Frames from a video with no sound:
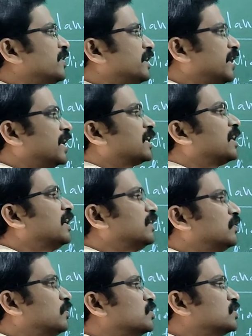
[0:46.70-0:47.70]

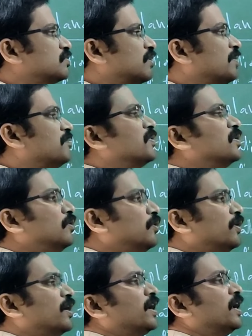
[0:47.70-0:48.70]
electron goes from
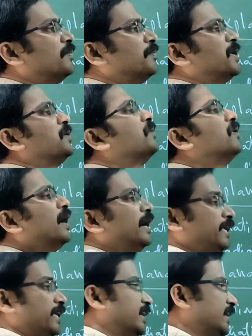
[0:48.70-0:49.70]
lower orbit to
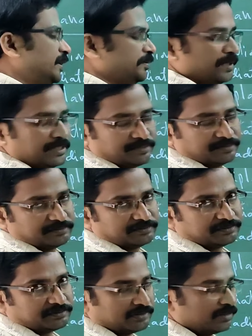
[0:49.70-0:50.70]
higher orbit.
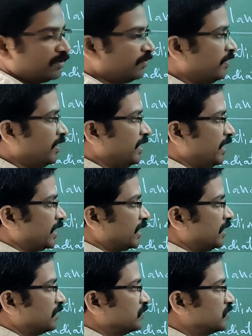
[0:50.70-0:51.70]
When
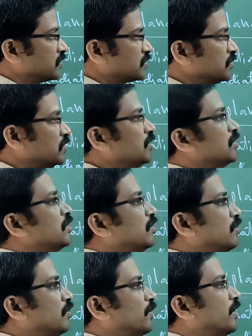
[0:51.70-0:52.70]
electron goes to
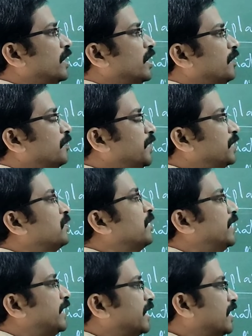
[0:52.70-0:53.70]
lower orbit to higher